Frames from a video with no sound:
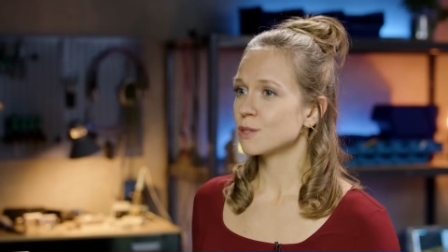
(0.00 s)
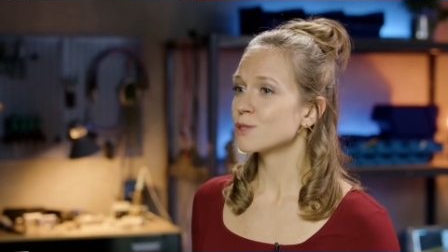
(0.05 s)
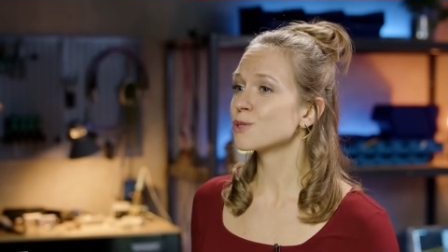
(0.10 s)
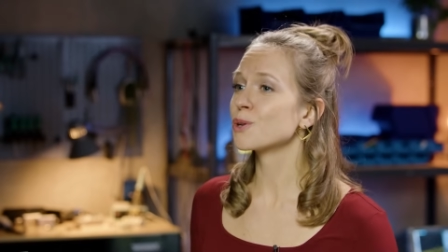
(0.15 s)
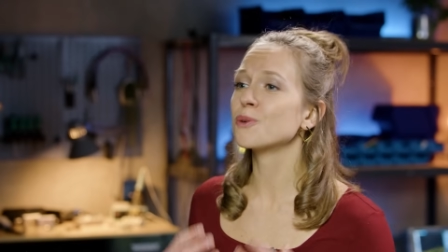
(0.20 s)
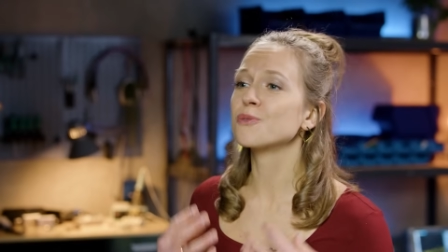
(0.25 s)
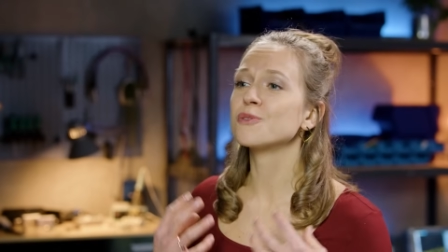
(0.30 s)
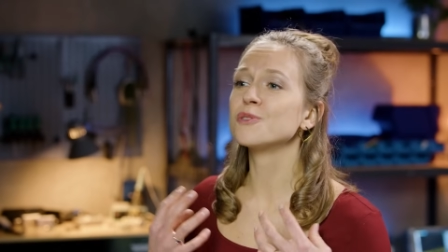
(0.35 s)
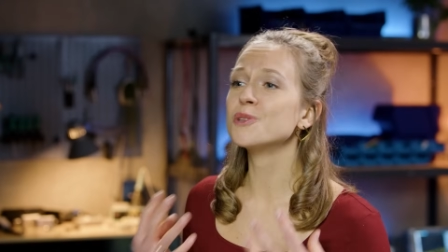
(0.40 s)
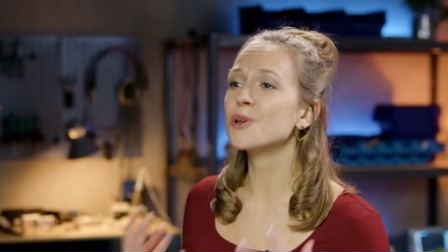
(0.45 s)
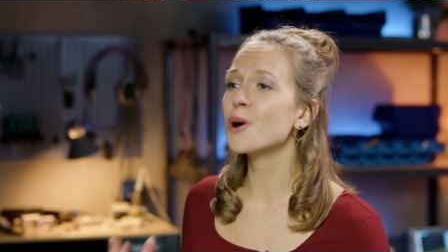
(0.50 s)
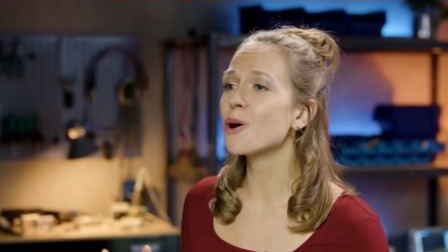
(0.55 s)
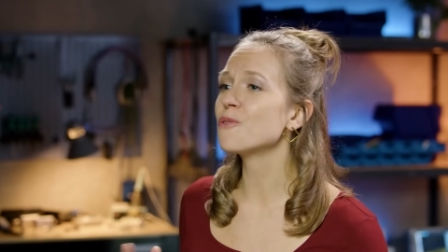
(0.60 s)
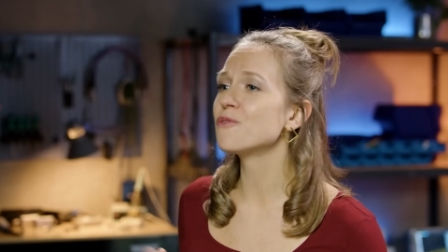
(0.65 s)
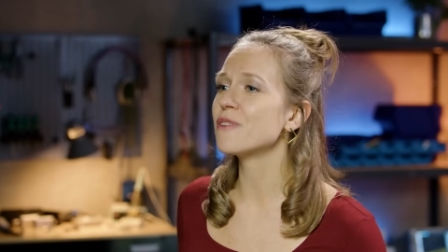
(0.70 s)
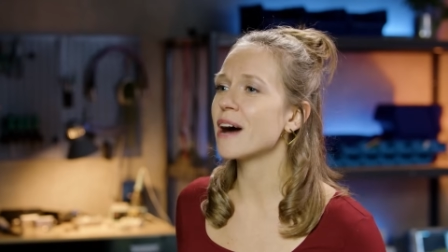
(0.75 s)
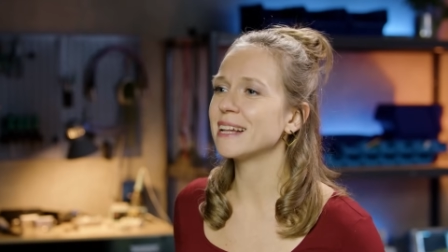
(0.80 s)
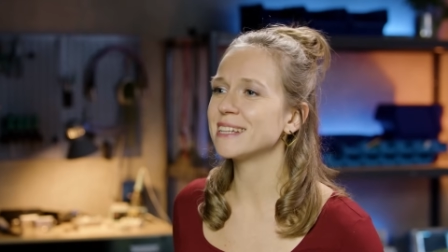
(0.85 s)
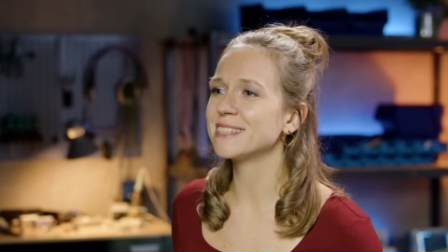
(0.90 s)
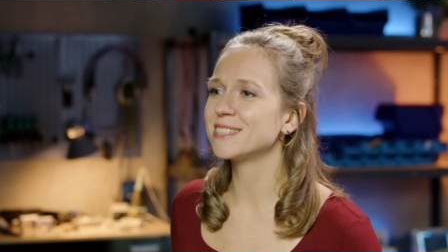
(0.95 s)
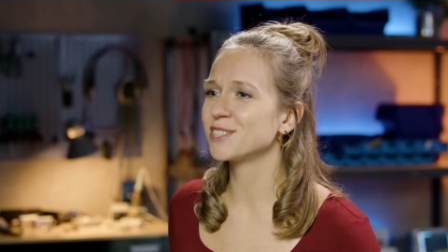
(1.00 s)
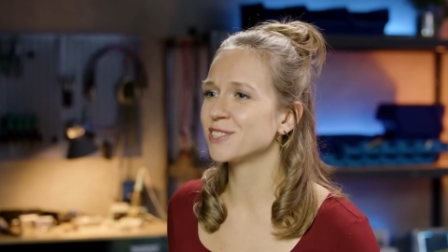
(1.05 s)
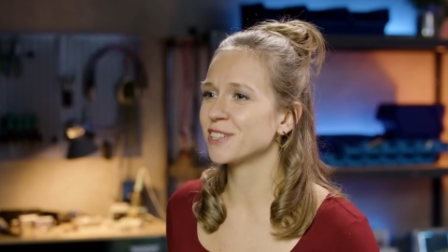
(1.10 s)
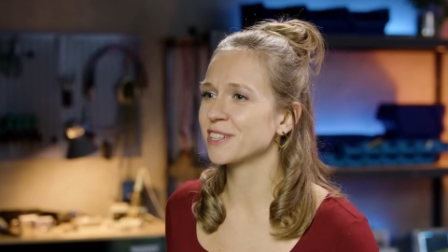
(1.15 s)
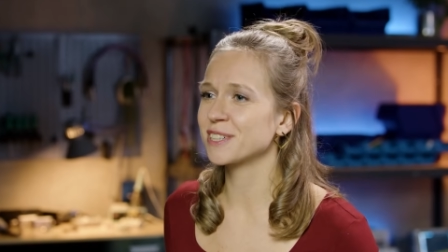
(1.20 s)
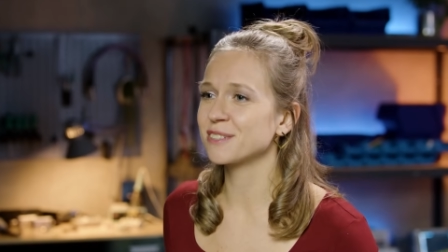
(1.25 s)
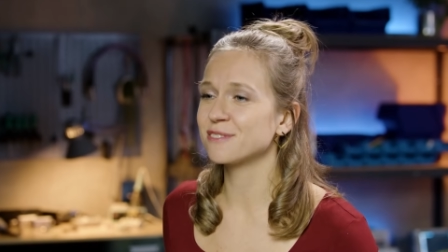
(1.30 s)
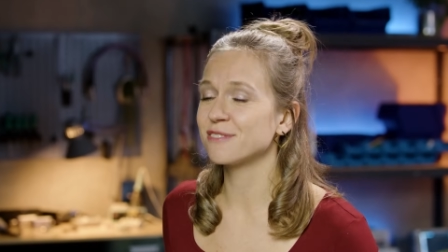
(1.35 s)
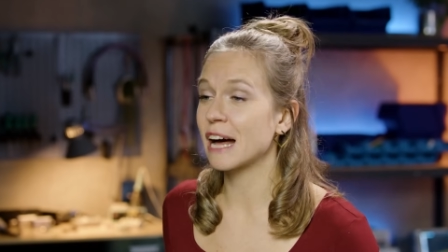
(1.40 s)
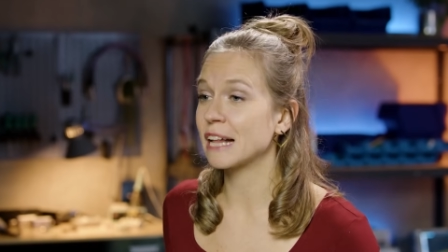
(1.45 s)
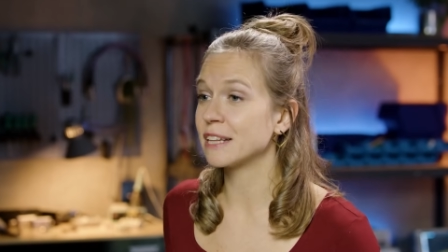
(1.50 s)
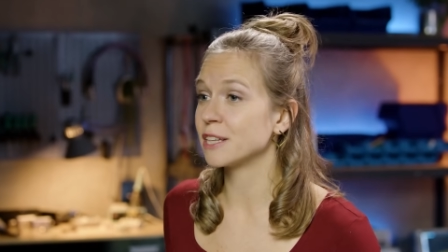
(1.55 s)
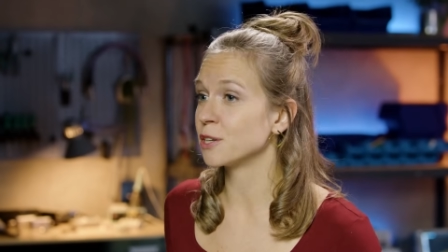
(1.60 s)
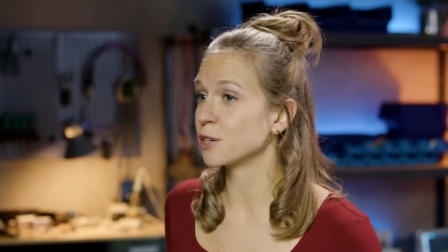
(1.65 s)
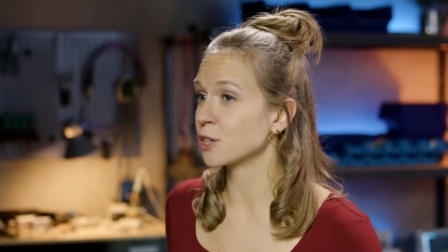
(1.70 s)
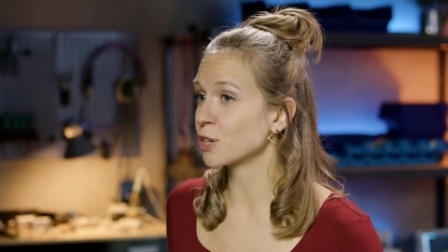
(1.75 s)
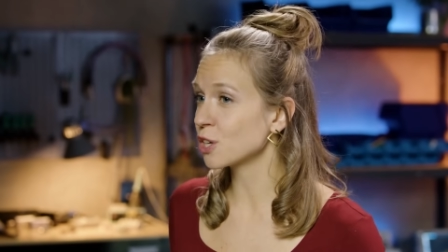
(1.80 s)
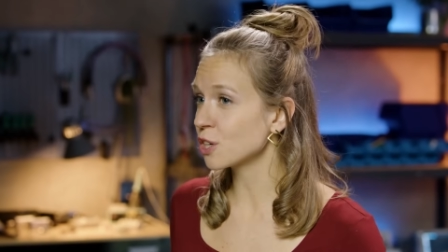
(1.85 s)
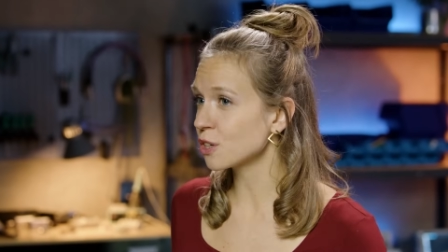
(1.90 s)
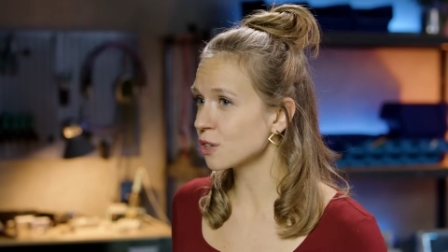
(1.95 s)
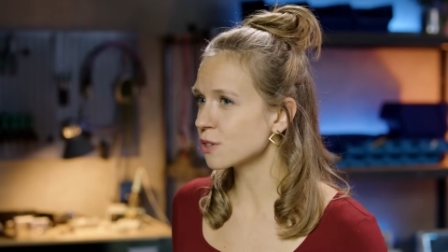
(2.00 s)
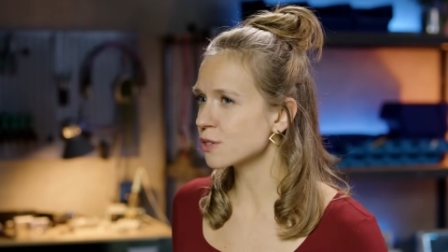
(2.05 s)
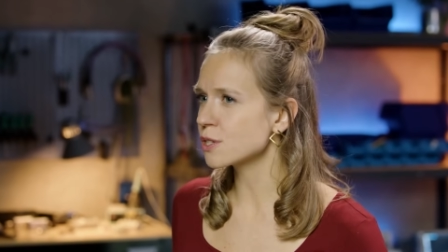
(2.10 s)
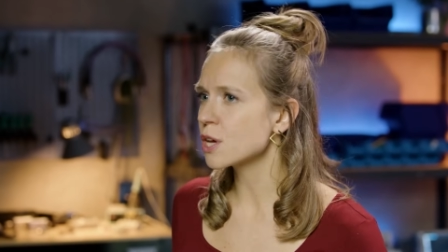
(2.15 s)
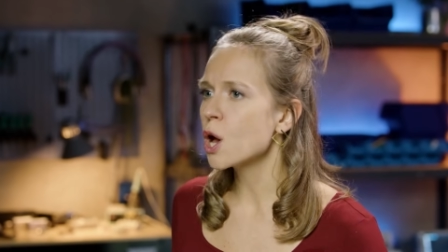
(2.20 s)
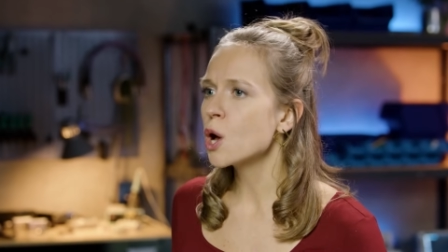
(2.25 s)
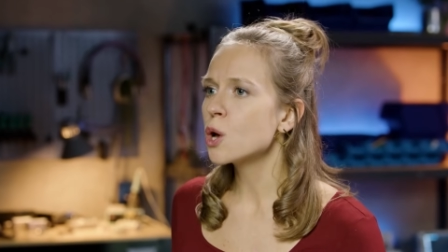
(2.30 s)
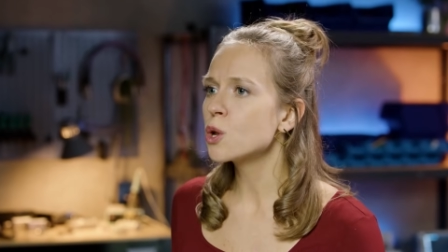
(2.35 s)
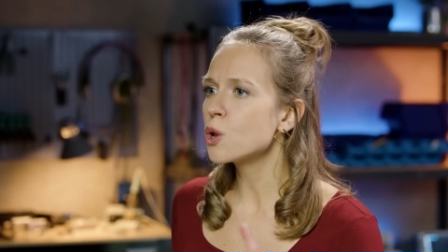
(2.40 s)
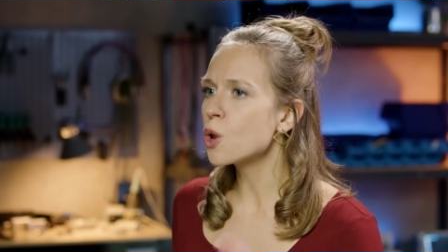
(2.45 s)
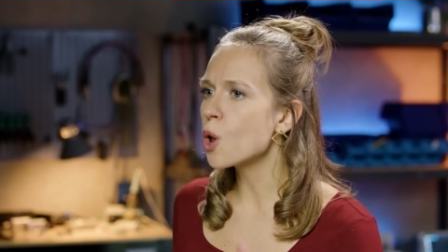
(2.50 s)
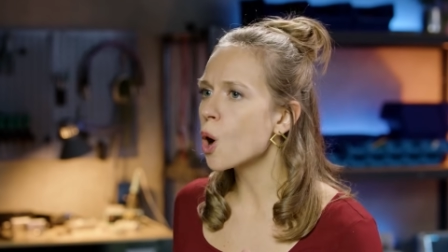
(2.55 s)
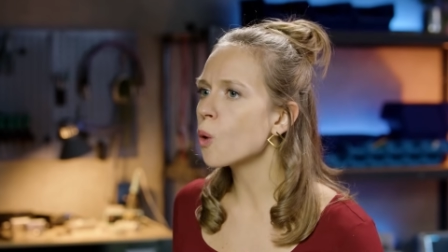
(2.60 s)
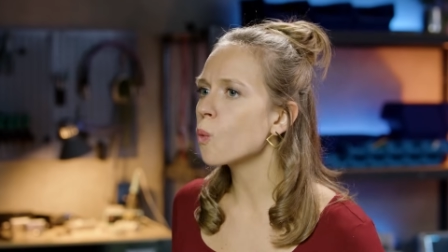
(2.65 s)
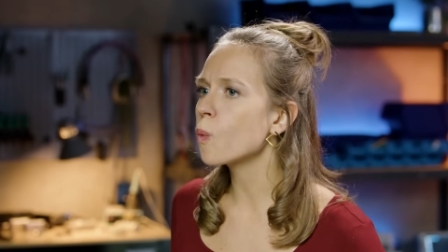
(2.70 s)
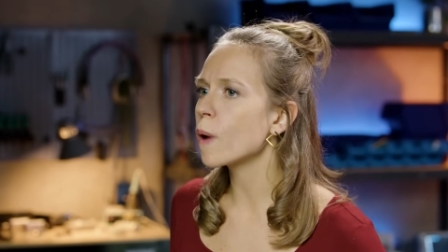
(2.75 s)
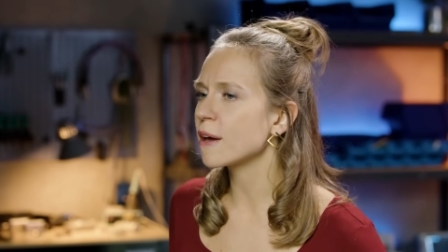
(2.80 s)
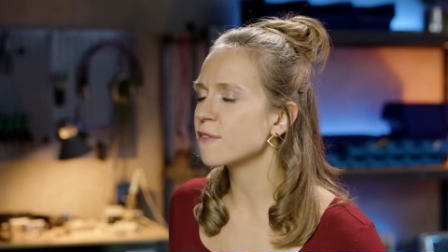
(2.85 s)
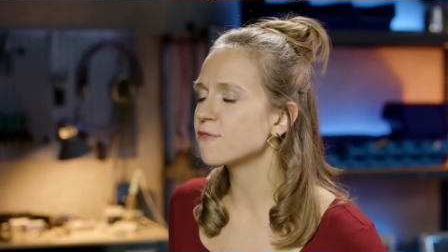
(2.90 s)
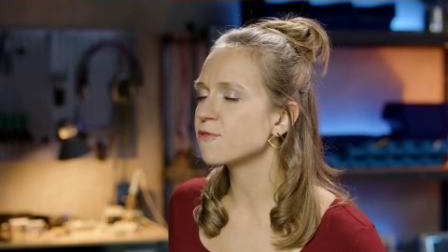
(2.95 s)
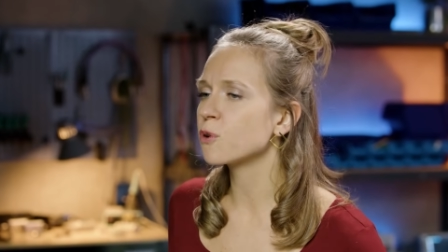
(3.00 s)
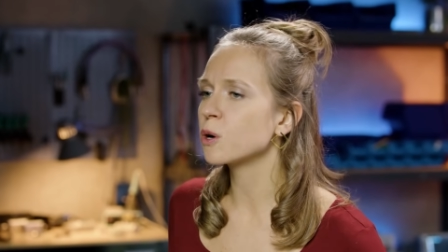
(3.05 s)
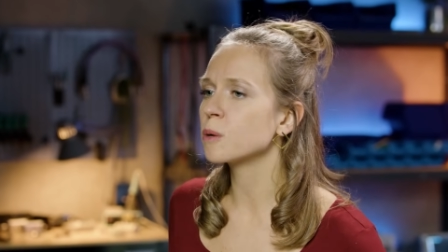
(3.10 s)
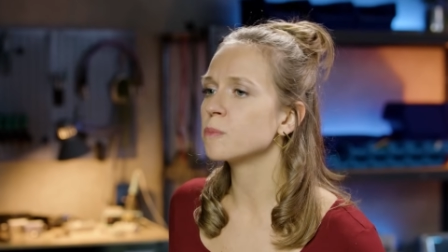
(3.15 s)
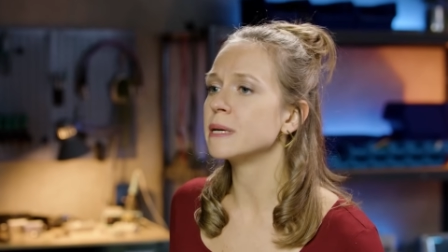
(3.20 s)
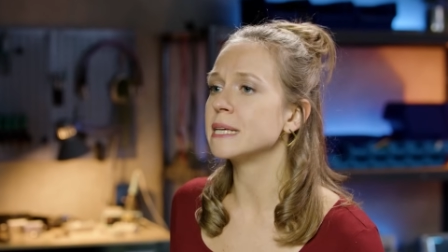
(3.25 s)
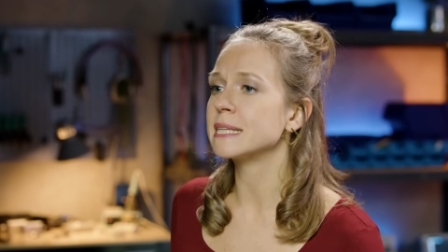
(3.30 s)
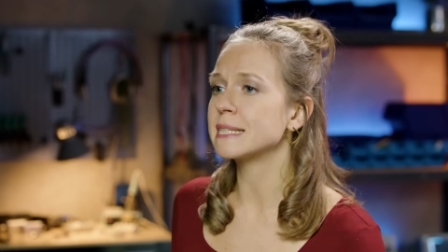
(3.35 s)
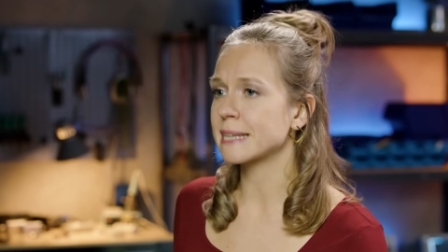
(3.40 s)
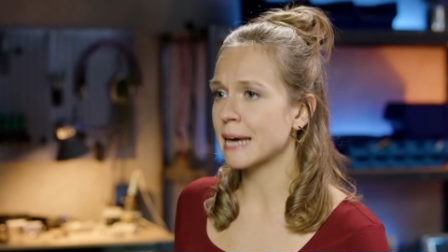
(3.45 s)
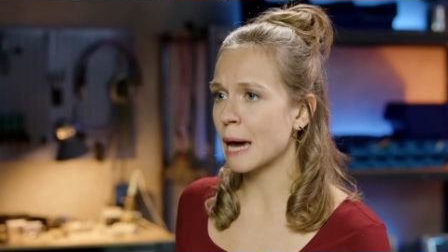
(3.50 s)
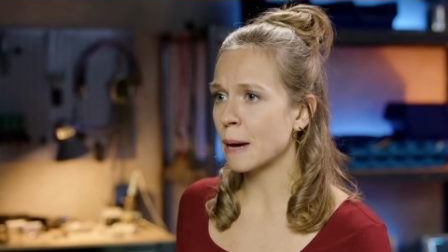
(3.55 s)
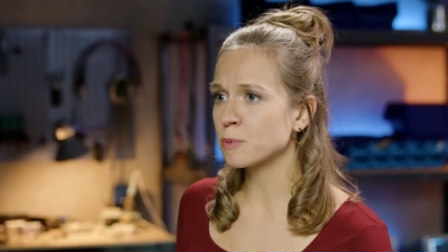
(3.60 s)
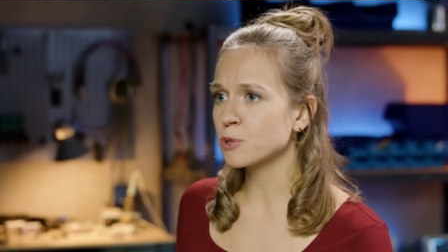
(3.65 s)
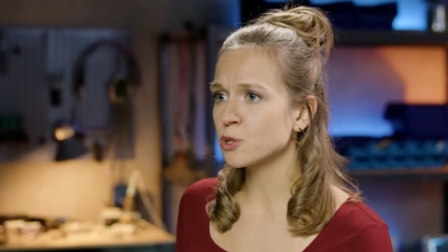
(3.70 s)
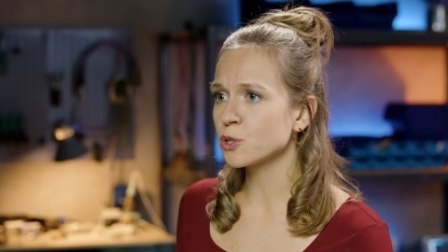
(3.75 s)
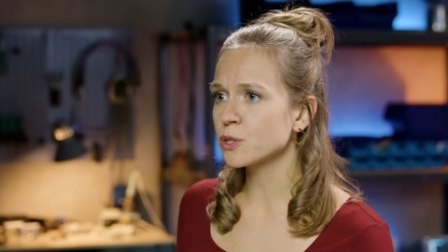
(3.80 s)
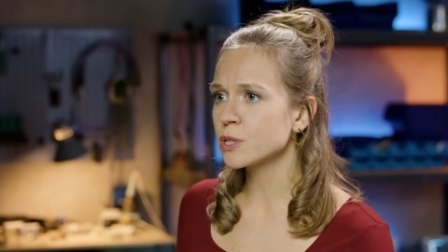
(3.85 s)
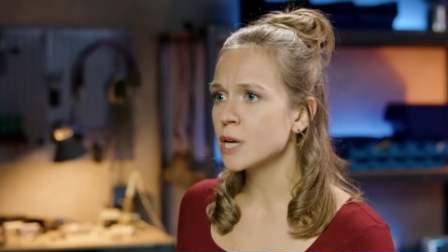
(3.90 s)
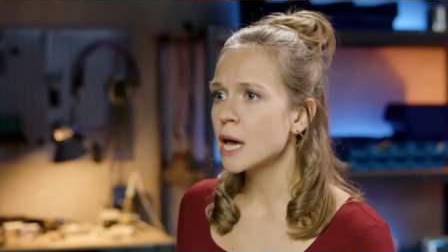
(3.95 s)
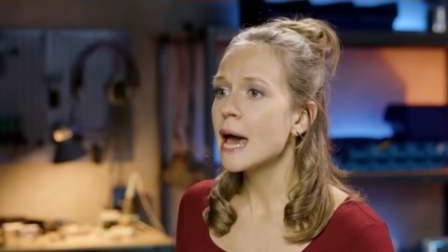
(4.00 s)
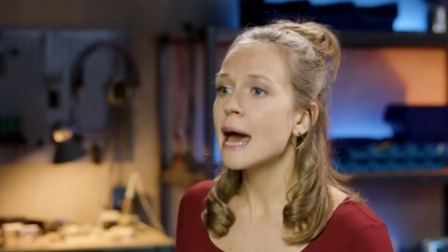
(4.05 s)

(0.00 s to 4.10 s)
So if no valid trigger value occurs, no waveform is captured